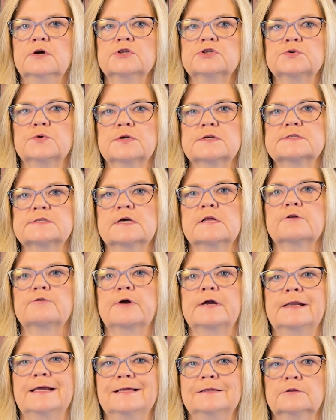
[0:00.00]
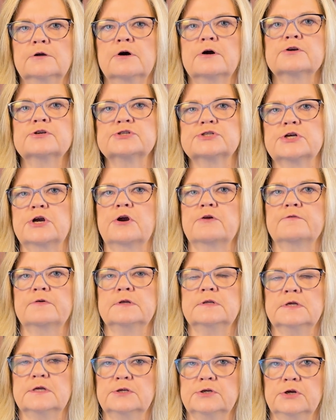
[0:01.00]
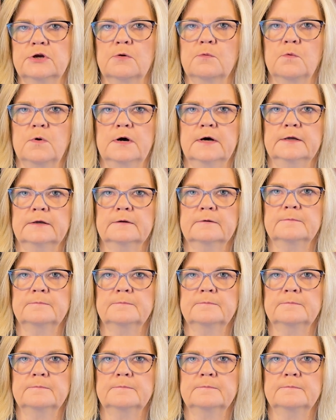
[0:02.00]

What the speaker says: to accelerate a large share of it in year one.